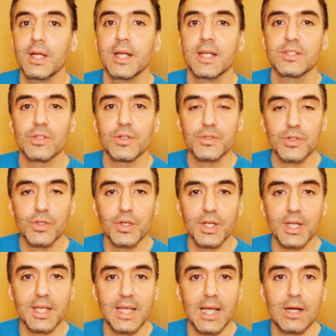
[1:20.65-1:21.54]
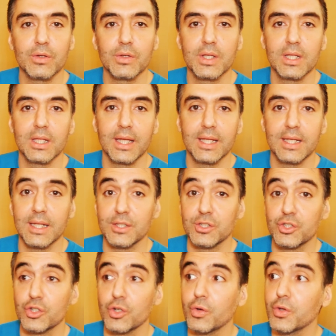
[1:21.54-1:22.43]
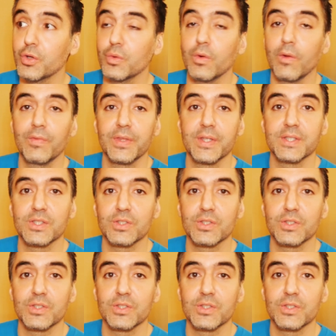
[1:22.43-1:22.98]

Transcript: It's also going to calculate and show you on this